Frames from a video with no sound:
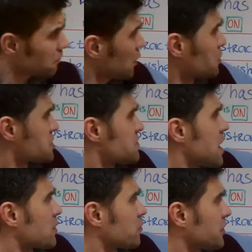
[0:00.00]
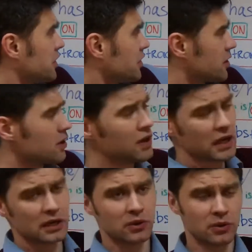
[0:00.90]
which is found over here,
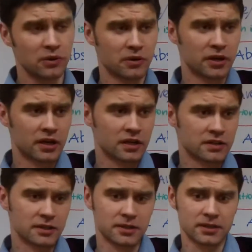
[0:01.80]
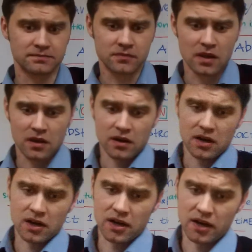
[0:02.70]
or the
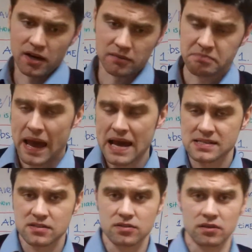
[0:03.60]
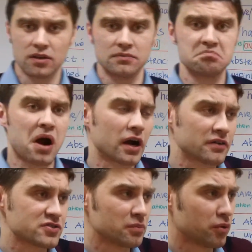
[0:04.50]
past
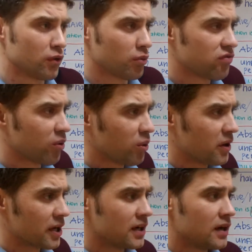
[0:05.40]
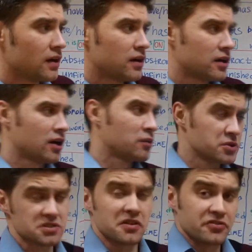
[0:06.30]
participle for
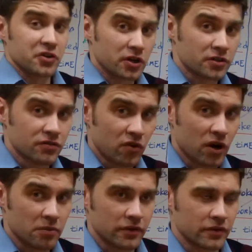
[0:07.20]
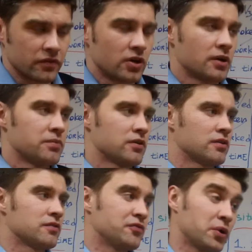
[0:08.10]
which is the third form of the
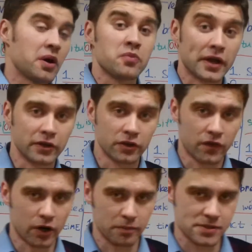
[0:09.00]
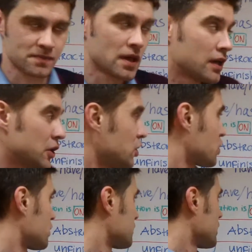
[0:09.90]
verb for regular verbs.
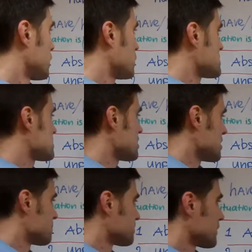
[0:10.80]
Here we see